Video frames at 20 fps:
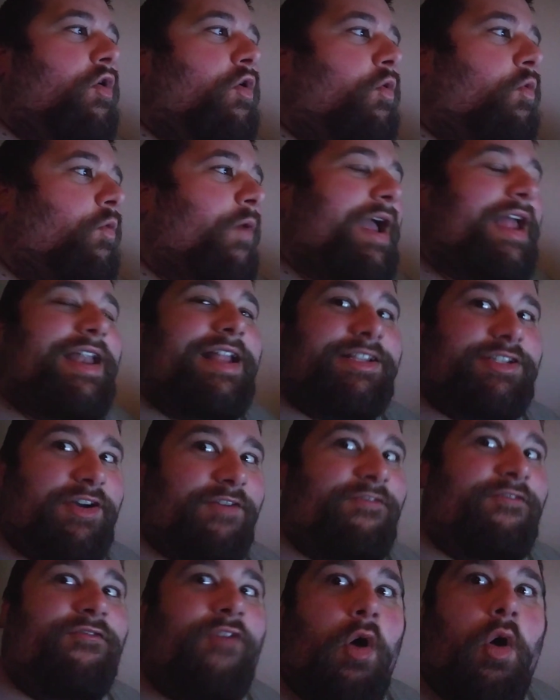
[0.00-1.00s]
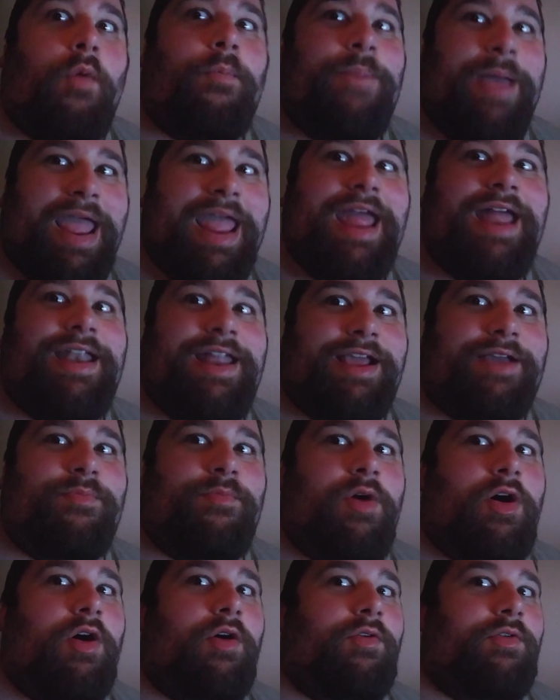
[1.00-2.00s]
went into full panic
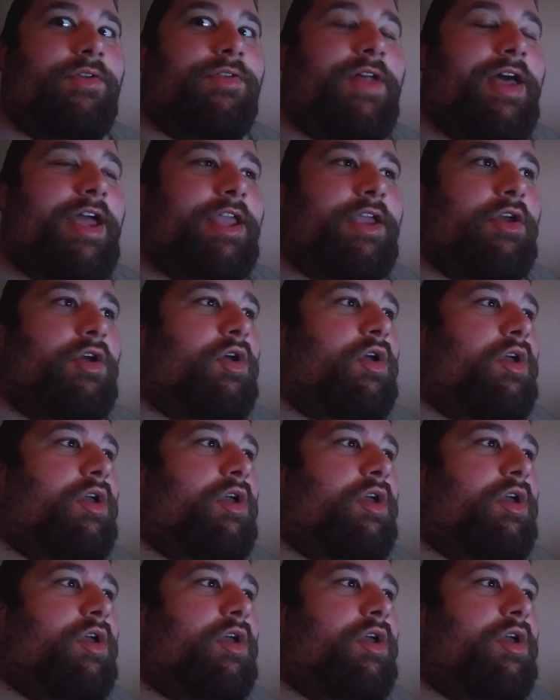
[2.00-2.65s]
mode, like,